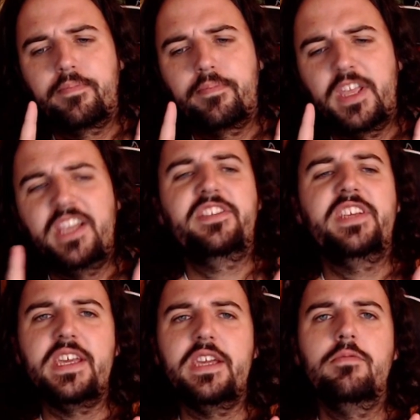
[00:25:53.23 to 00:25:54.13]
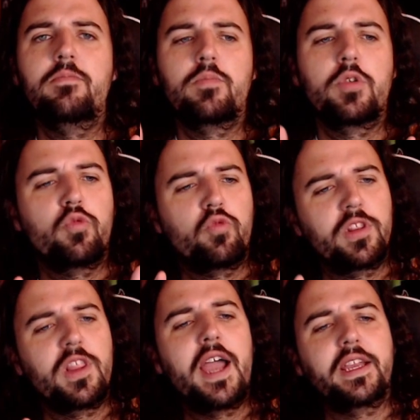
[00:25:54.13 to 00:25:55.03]
Is he
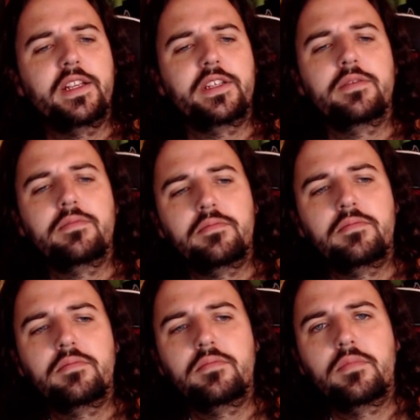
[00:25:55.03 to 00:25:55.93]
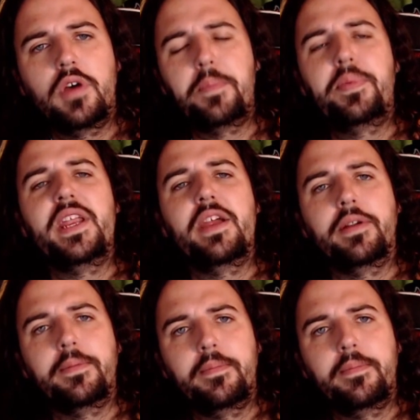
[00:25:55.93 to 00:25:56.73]
reliant on Panarin?